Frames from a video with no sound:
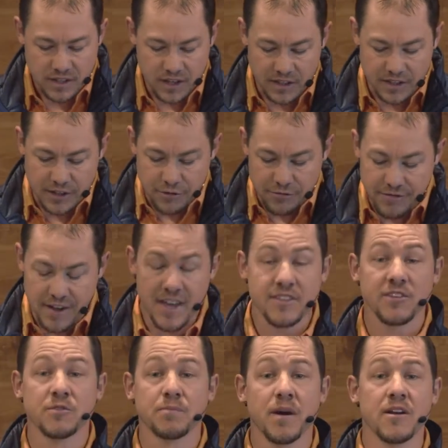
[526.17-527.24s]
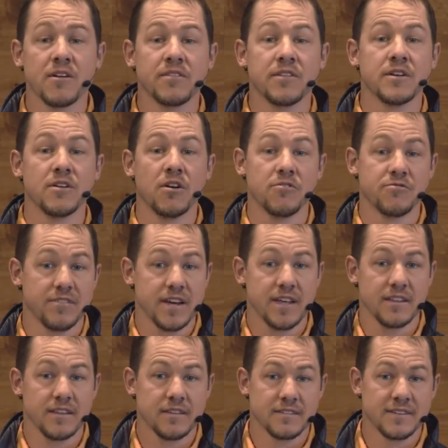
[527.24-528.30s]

A little faith is better than no faith.